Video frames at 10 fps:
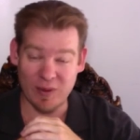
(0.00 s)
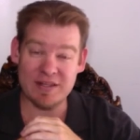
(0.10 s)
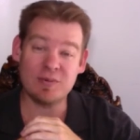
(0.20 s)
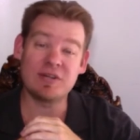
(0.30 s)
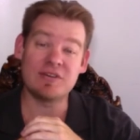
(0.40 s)
way
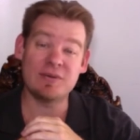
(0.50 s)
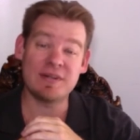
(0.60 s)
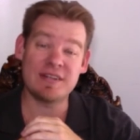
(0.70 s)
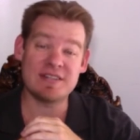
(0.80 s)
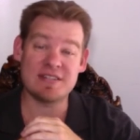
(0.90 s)
that we are
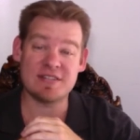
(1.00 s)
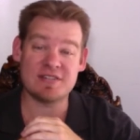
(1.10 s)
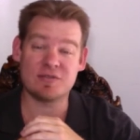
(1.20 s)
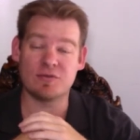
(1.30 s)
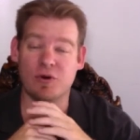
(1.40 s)
doing this
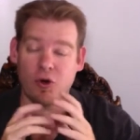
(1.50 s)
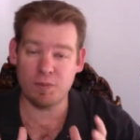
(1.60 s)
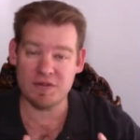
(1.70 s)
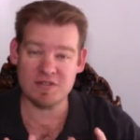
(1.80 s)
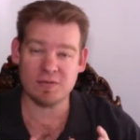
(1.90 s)
is through
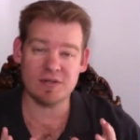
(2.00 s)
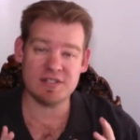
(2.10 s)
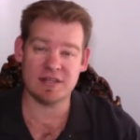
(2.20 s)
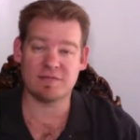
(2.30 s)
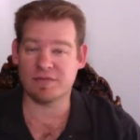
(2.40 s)
open
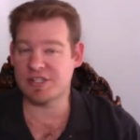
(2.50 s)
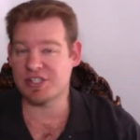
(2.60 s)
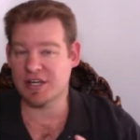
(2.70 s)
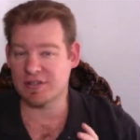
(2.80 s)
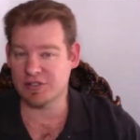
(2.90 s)
source and free
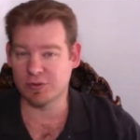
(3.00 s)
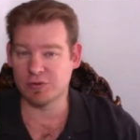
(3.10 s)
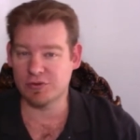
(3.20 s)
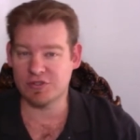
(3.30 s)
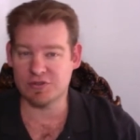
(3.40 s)
shared
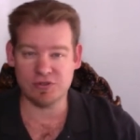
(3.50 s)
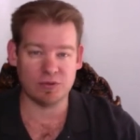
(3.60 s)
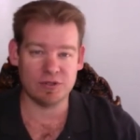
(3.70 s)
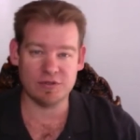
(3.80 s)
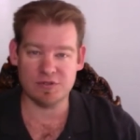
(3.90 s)
tools,
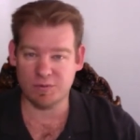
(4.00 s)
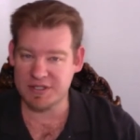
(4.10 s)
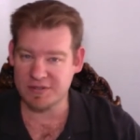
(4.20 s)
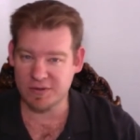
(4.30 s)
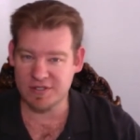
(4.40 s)
tutorials,
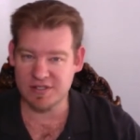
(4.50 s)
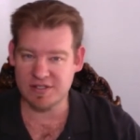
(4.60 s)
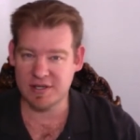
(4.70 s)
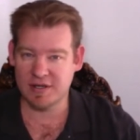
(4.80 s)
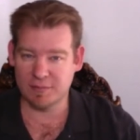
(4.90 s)
resources,
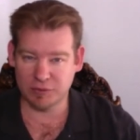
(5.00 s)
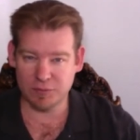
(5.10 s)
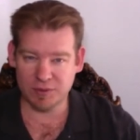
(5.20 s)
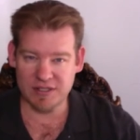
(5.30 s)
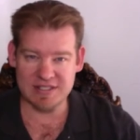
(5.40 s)

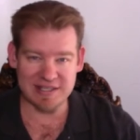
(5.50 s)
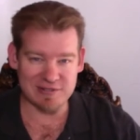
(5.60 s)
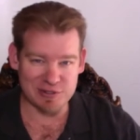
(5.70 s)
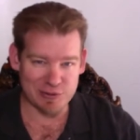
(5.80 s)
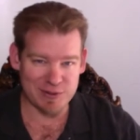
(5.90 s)
blueprints,
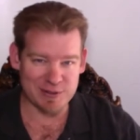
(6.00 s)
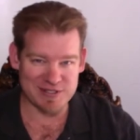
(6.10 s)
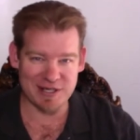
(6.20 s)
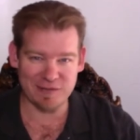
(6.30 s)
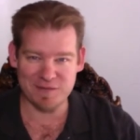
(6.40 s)
and
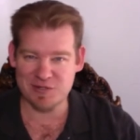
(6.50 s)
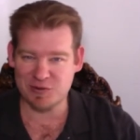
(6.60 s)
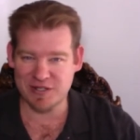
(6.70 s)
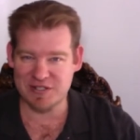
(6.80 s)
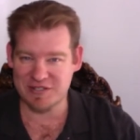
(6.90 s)
do-it-yourself
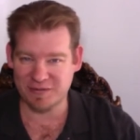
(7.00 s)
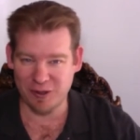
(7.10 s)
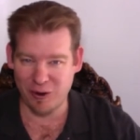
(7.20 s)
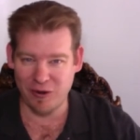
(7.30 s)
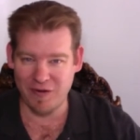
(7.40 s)
instructions for
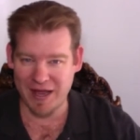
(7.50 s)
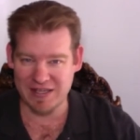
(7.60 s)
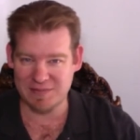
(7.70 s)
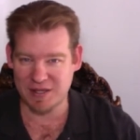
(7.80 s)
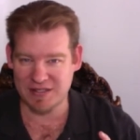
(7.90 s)
all
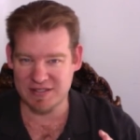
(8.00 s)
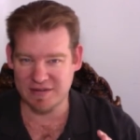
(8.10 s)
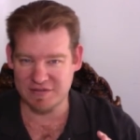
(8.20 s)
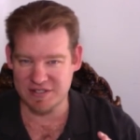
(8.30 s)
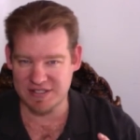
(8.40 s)
aspects
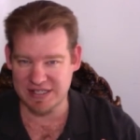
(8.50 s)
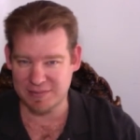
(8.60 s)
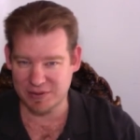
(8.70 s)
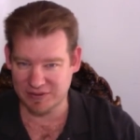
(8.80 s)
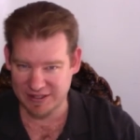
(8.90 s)
of
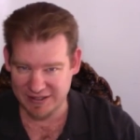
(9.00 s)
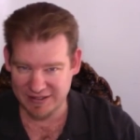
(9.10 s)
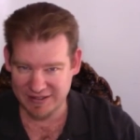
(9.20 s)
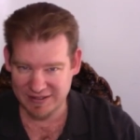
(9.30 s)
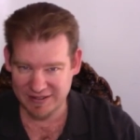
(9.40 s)
sustainability.
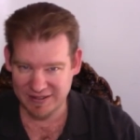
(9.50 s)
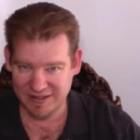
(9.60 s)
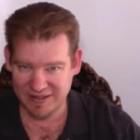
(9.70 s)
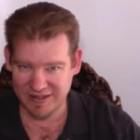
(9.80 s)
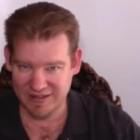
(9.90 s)

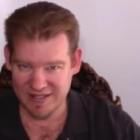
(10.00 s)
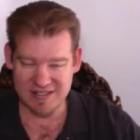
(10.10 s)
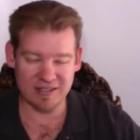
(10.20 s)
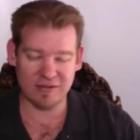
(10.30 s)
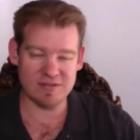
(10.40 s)
This
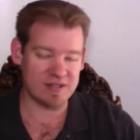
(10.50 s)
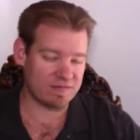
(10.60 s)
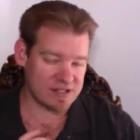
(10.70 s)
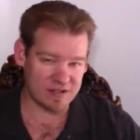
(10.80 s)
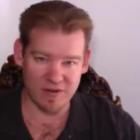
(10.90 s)
includes the
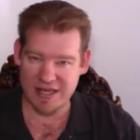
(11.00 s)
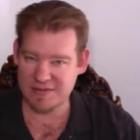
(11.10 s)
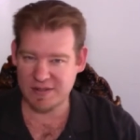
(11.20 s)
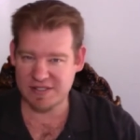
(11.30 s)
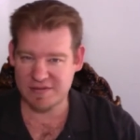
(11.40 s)
physical
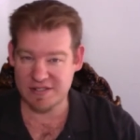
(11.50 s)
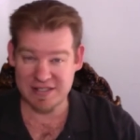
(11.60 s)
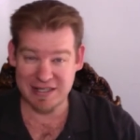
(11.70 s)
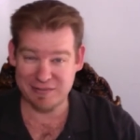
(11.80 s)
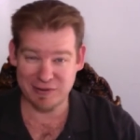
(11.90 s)
aspects of
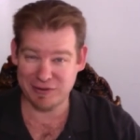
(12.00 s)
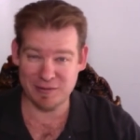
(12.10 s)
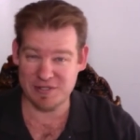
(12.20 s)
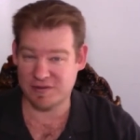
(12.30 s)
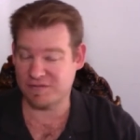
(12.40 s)
sustainability,
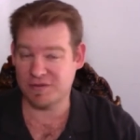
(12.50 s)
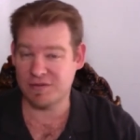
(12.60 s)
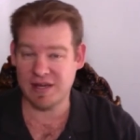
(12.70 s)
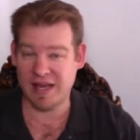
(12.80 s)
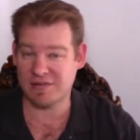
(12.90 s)
which are
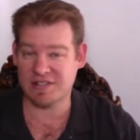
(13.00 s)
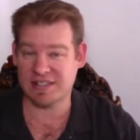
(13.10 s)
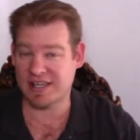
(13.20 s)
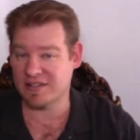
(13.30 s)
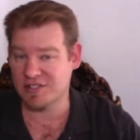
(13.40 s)
food, housing,
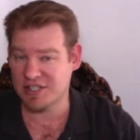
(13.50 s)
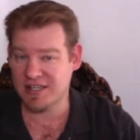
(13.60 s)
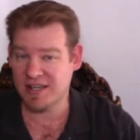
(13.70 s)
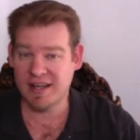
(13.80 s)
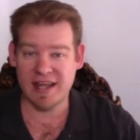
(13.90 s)
and energy,
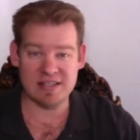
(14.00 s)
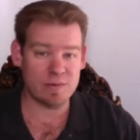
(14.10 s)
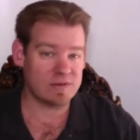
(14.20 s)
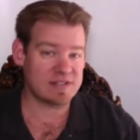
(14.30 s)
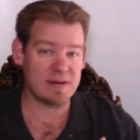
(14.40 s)
as
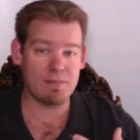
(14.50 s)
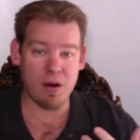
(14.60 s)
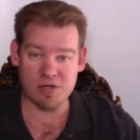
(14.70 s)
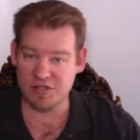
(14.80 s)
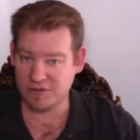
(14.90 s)
well as the
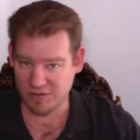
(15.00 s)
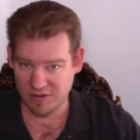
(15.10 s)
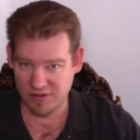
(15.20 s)
emotional